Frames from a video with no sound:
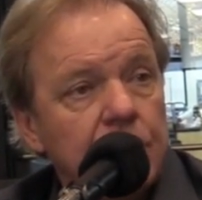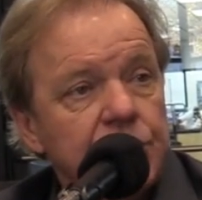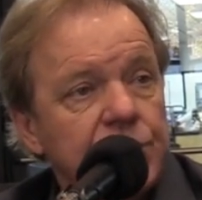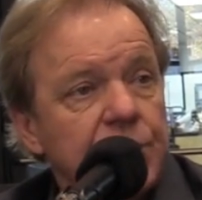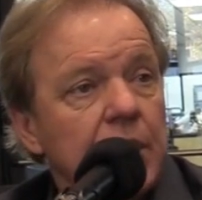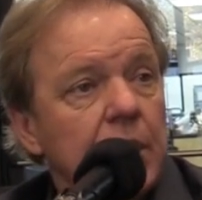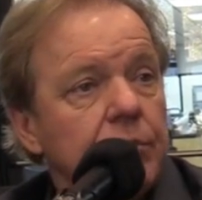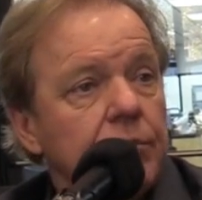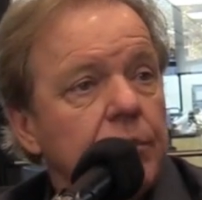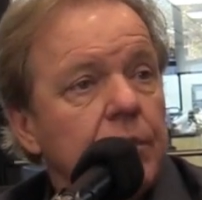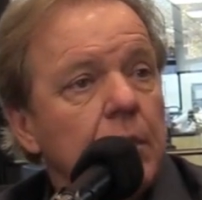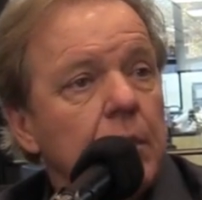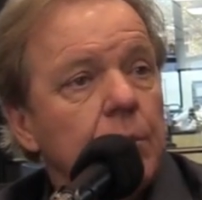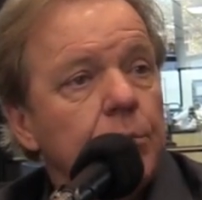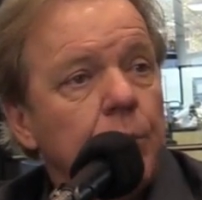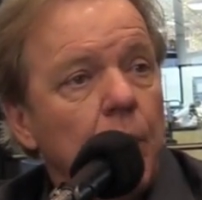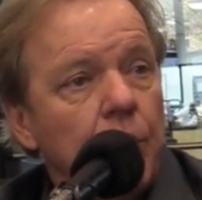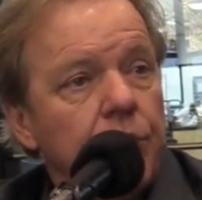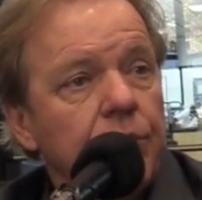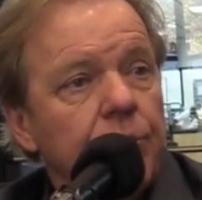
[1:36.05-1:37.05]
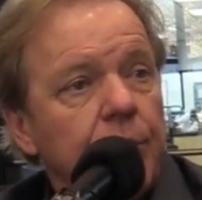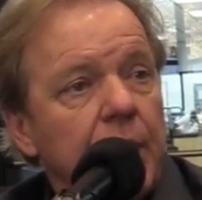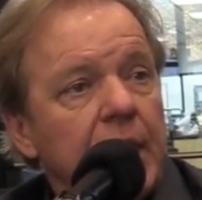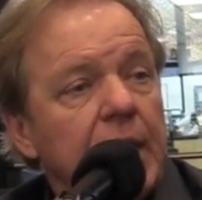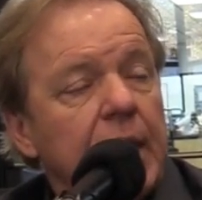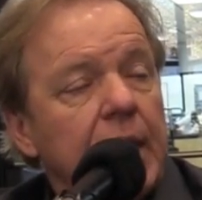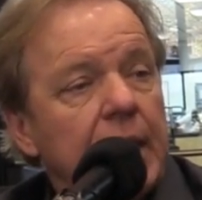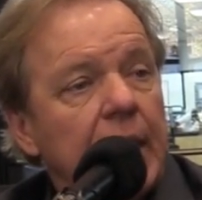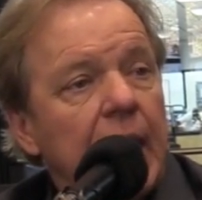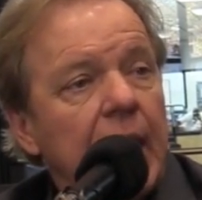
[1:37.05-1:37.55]
Instead of both
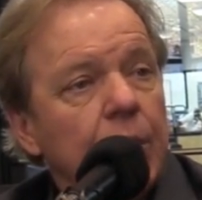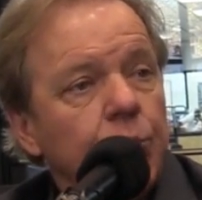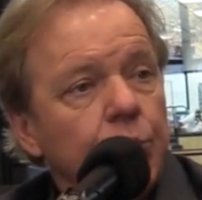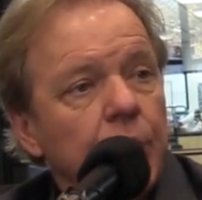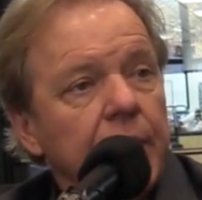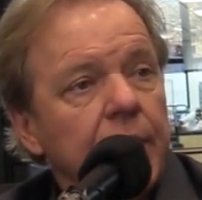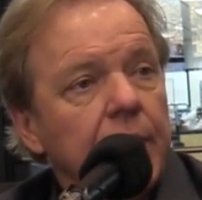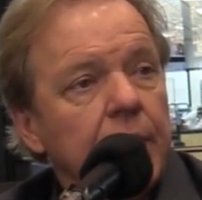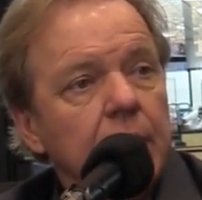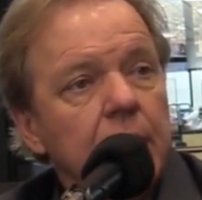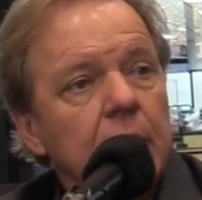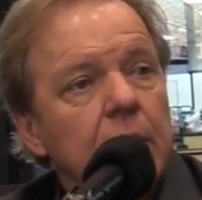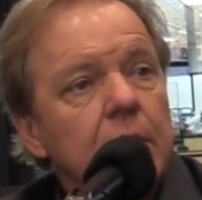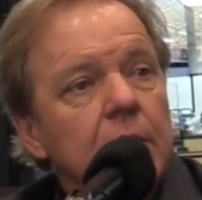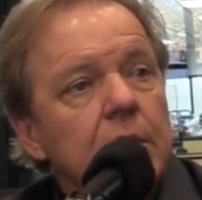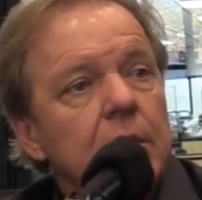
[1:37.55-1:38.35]
Benny and I running